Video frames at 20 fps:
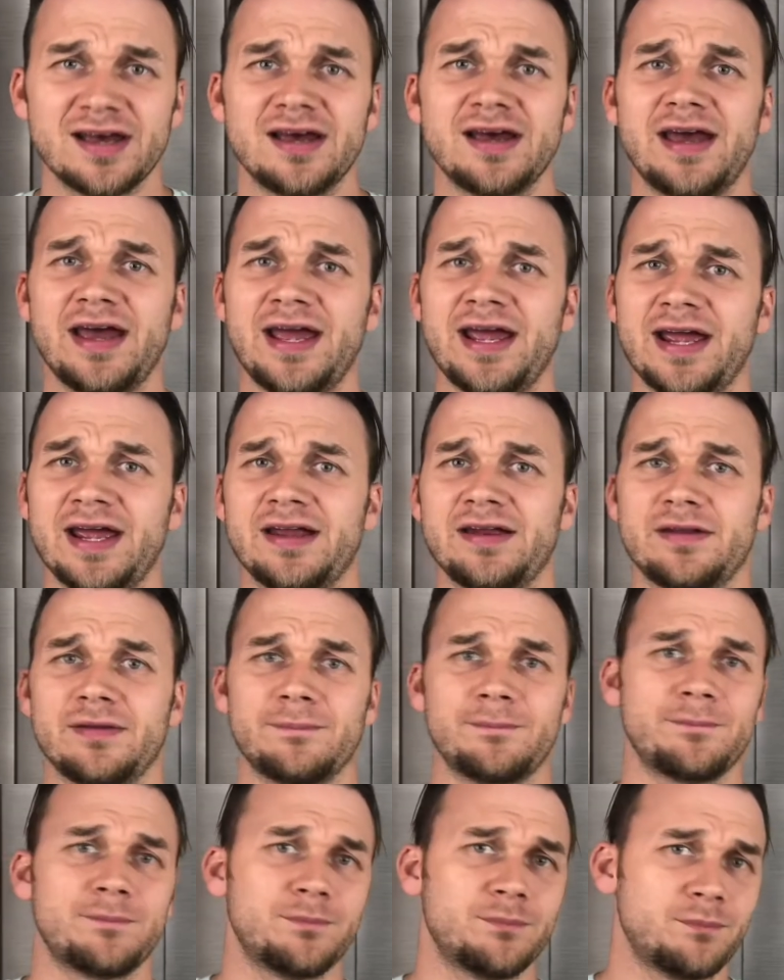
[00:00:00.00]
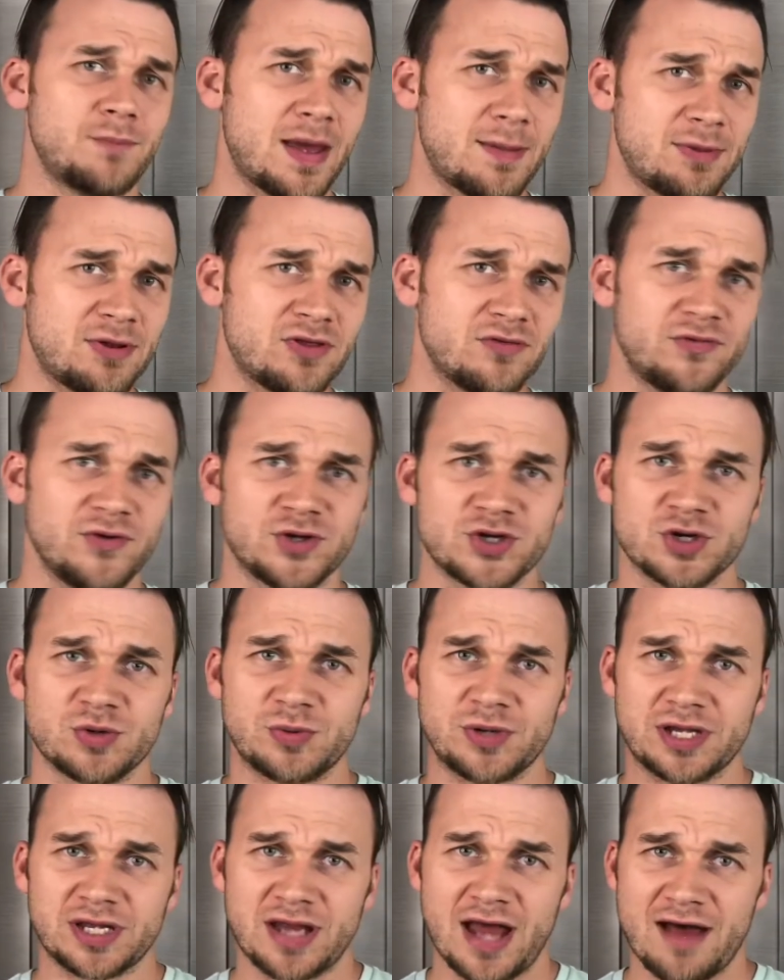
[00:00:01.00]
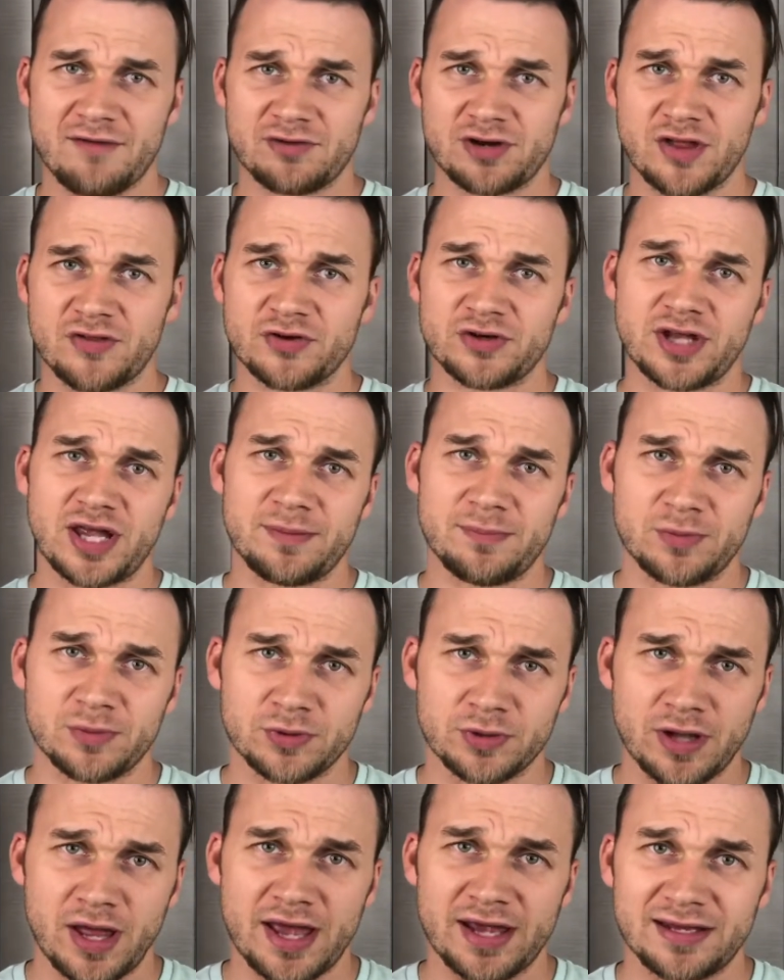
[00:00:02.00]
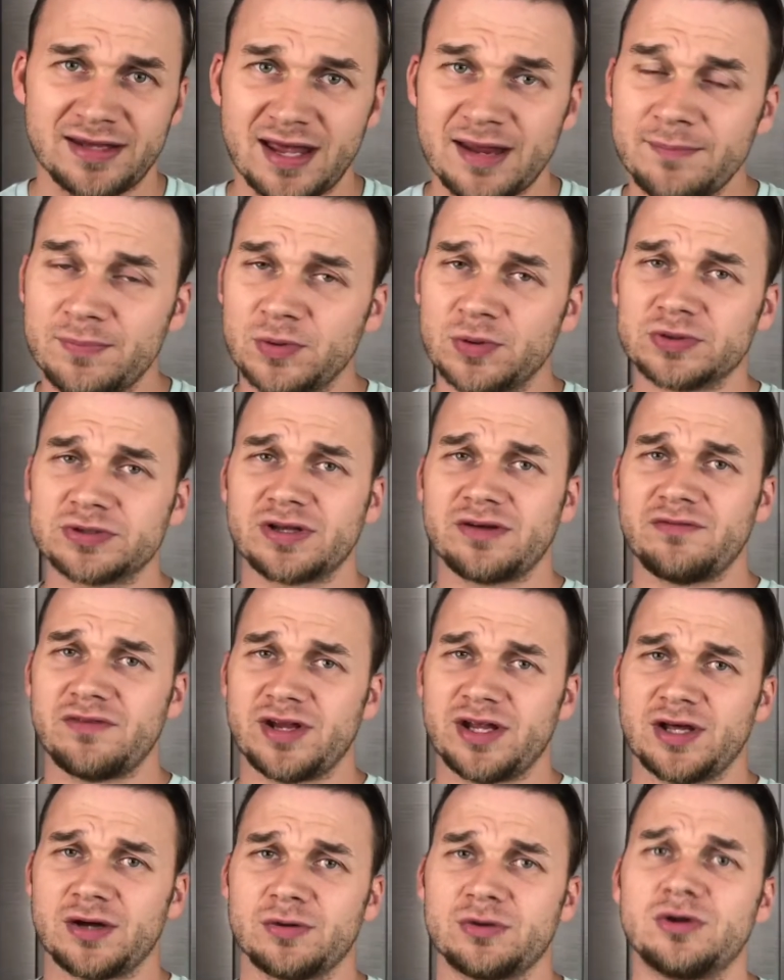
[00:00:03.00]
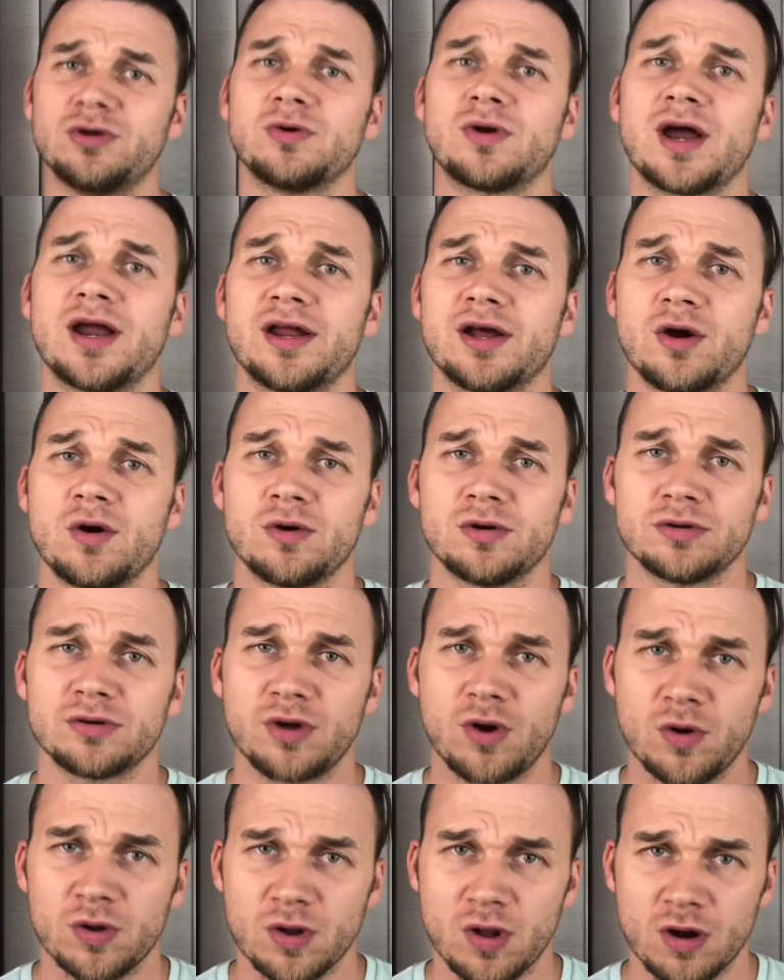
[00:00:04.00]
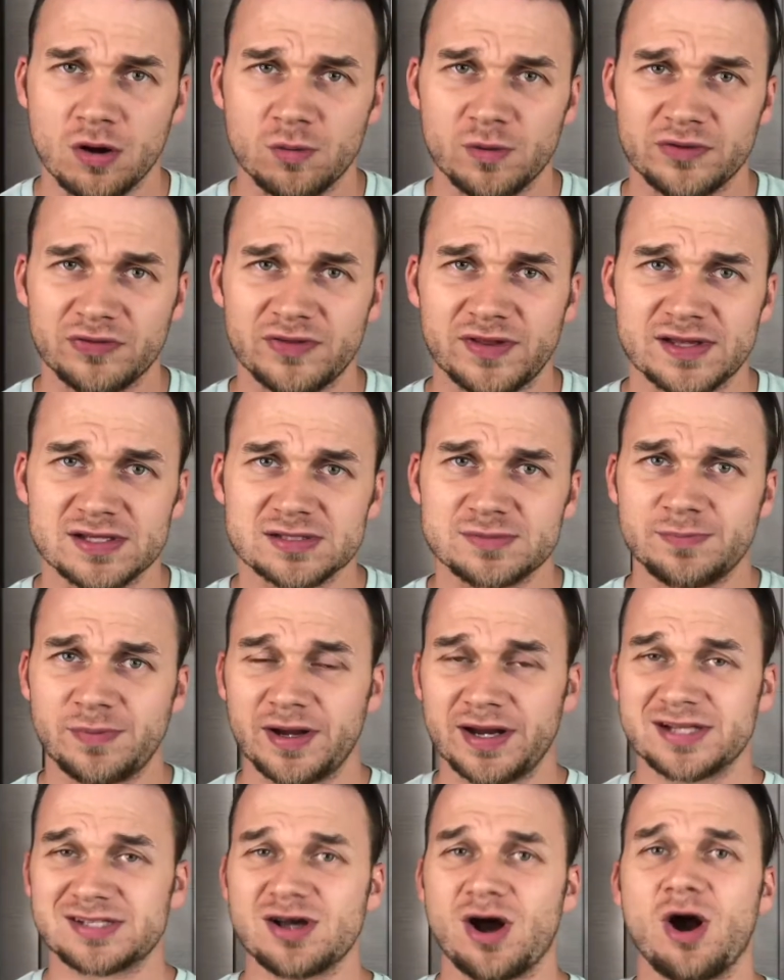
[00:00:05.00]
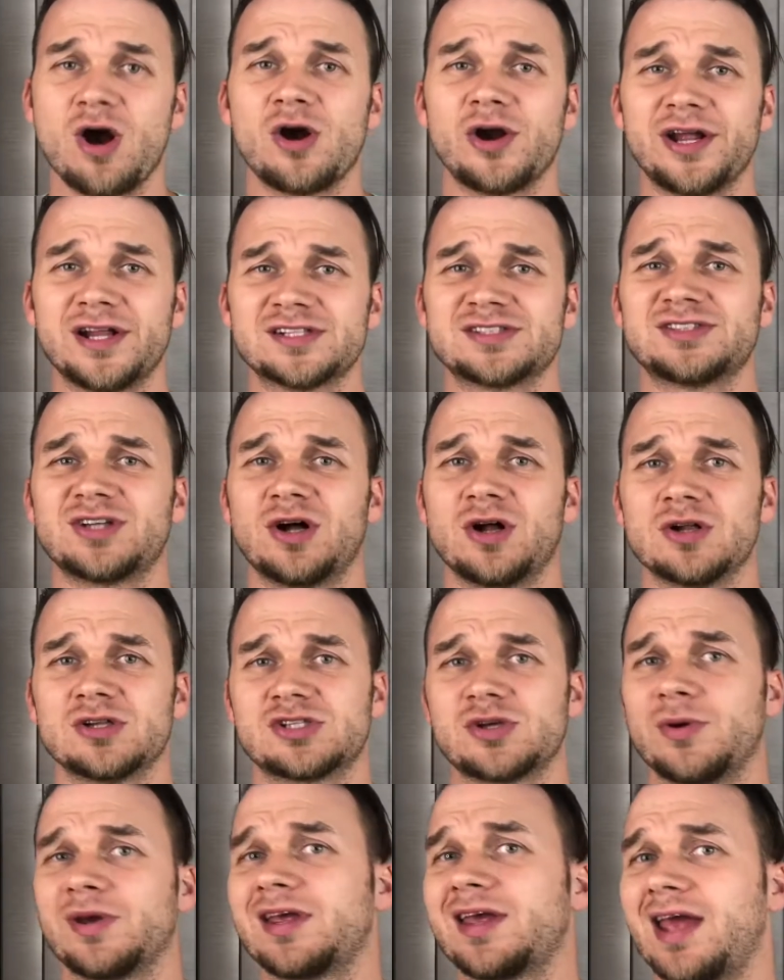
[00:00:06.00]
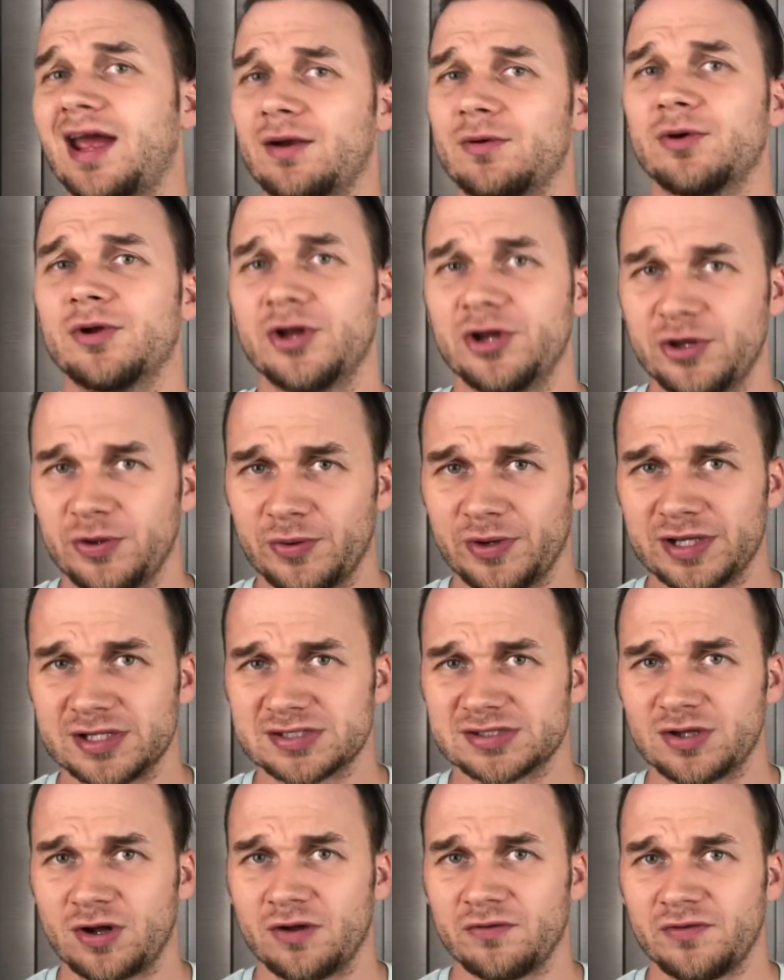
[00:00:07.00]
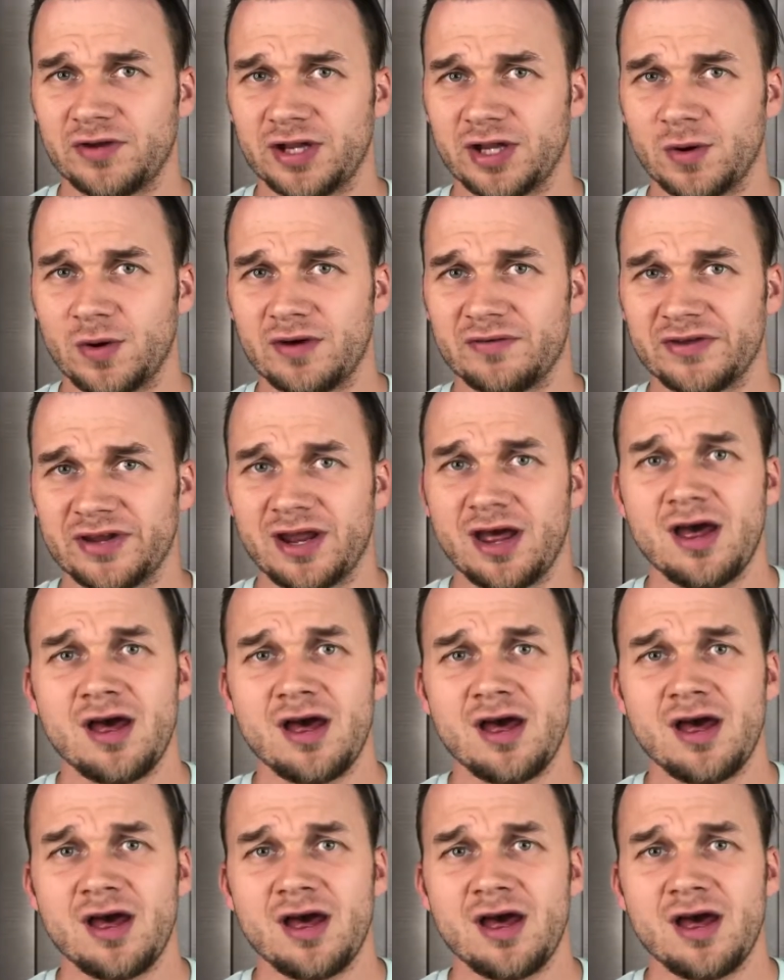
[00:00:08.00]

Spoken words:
and maybe in the future we can have another deadbolt video to kind of go along with this. But it's already installed, so we can't really do an install video of it.